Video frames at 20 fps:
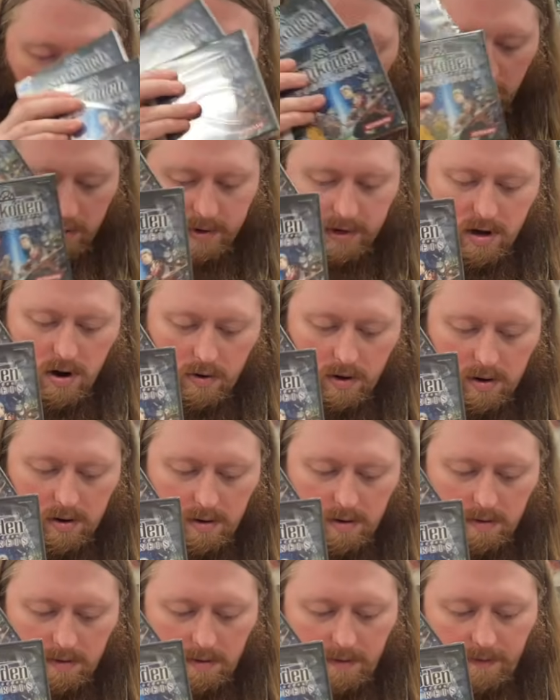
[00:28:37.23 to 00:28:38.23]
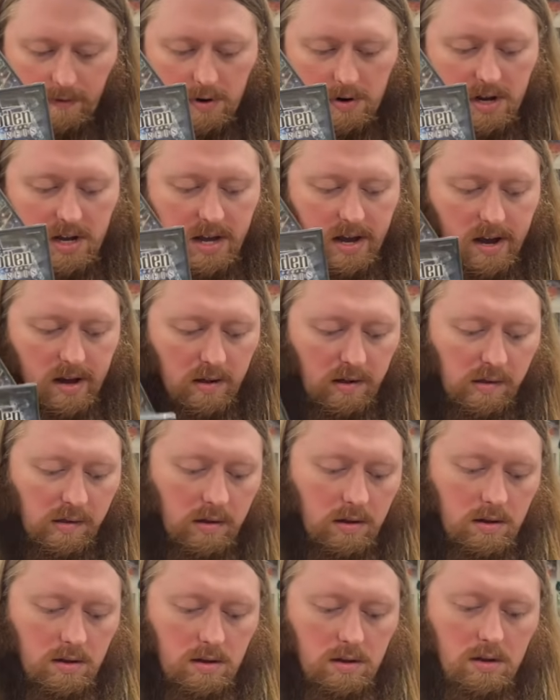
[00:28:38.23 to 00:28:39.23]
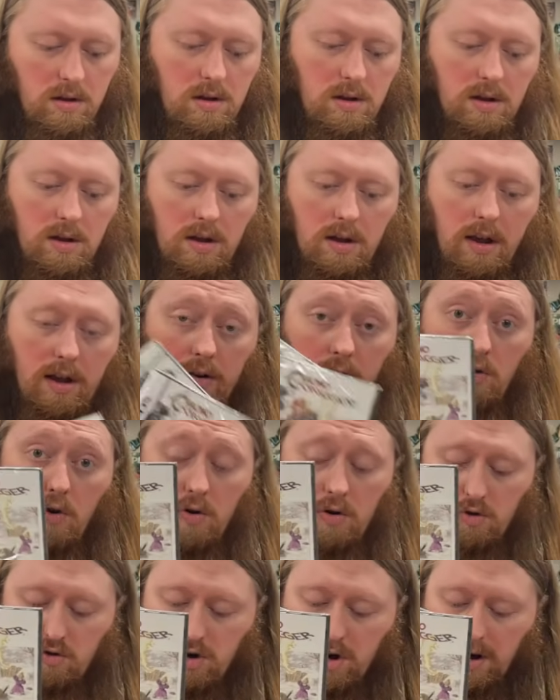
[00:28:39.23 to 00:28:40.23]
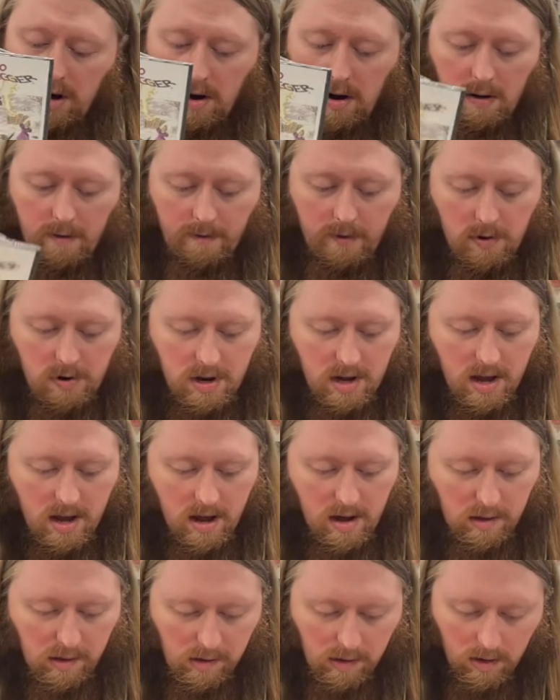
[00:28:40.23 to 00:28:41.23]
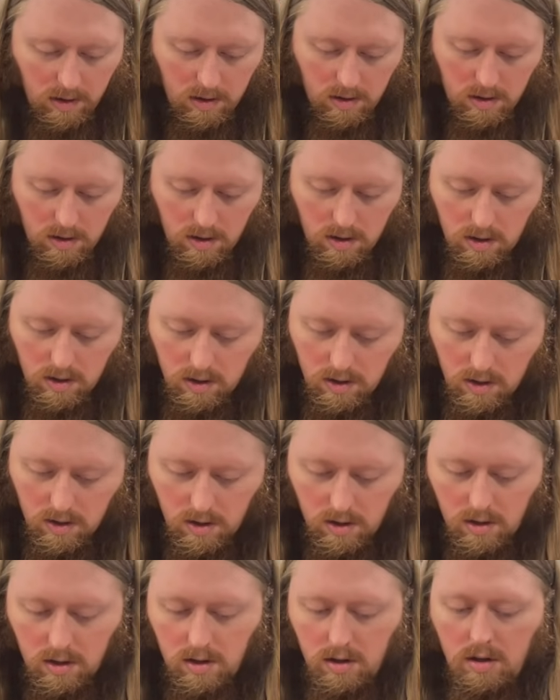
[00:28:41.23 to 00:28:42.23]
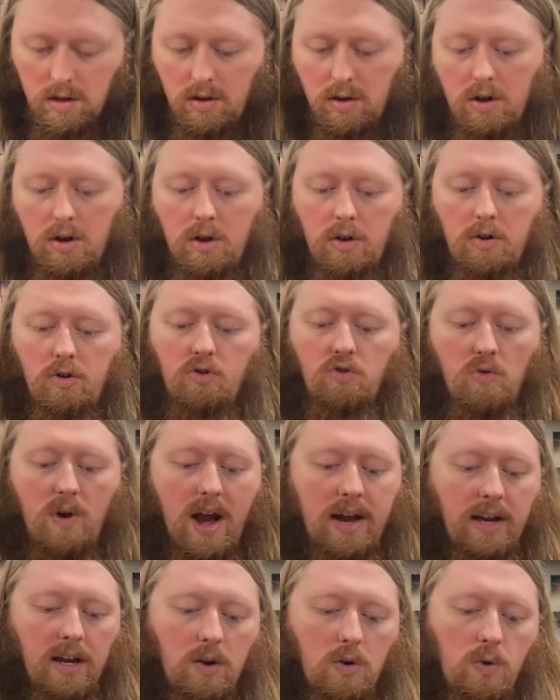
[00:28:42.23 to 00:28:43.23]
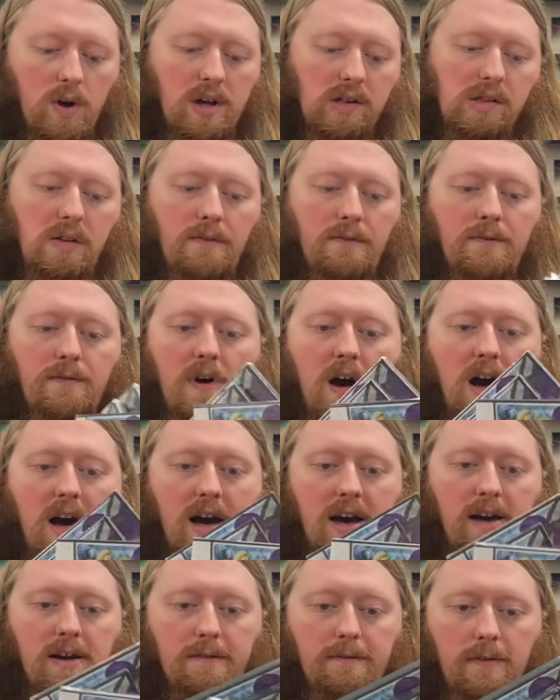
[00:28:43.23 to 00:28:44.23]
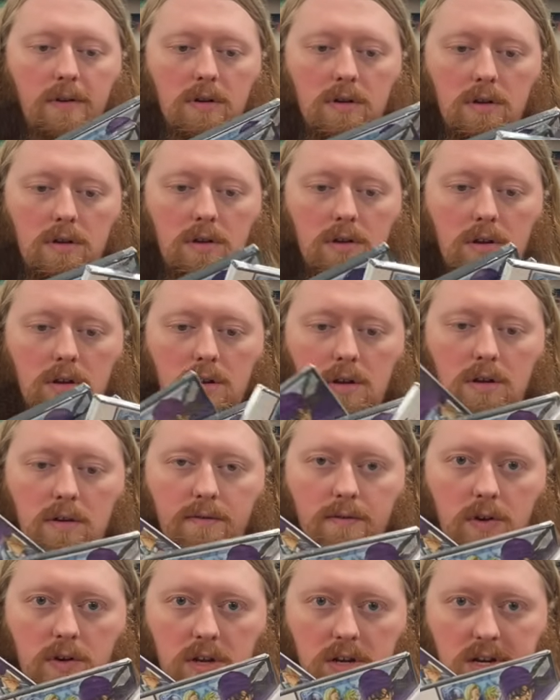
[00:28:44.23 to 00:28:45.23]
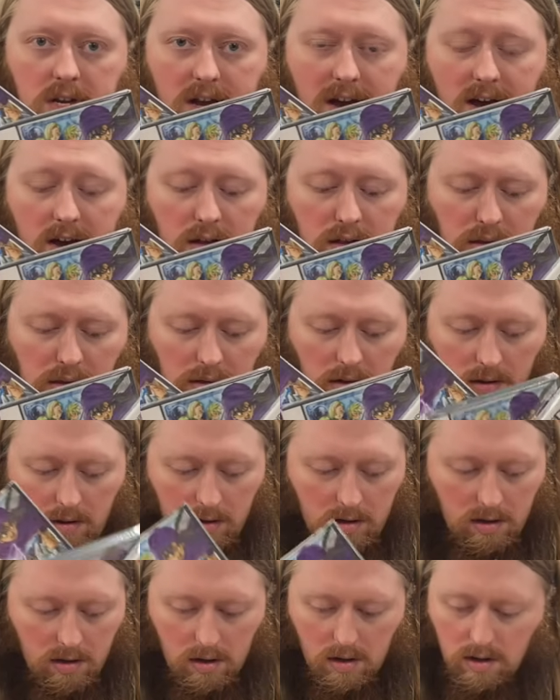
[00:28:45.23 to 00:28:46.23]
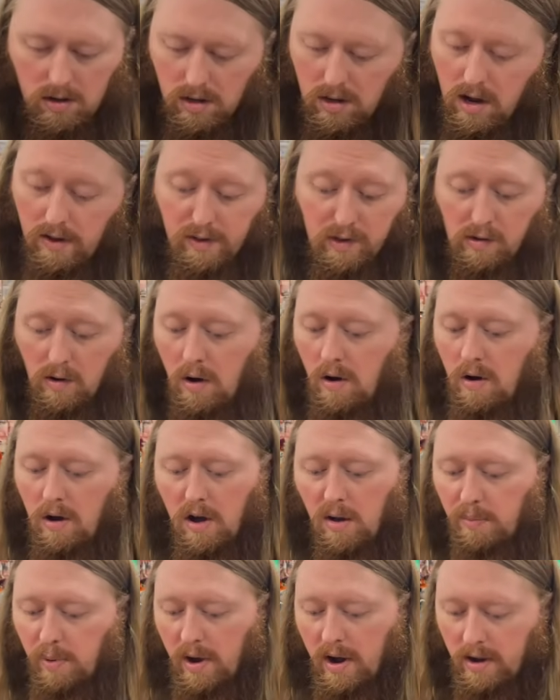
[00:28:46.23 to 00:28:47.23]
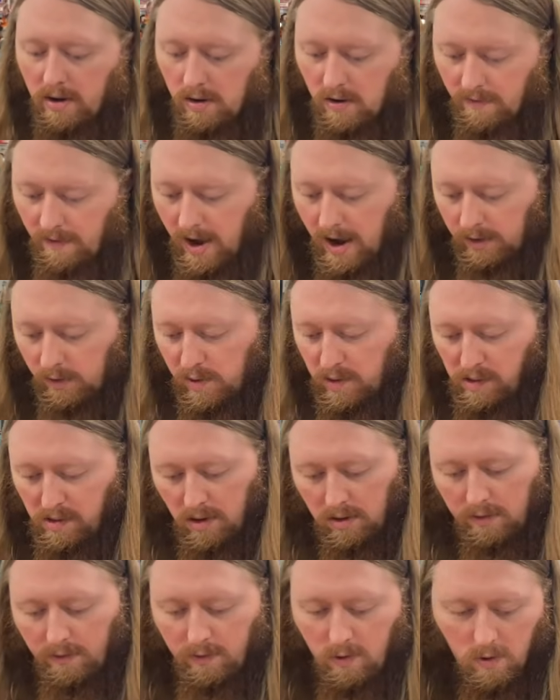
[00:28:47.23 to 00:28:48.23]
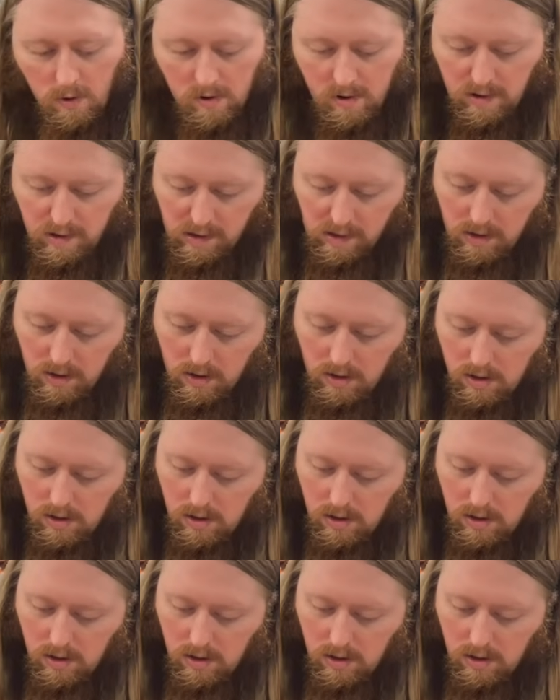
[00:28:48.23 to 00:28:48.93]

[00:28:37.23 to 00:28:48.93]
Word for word: Suikoden for DS and Chrono Trigger for DS. Dragon Quest V for the DS. Mm. And these are all brand new factory sealed, of course.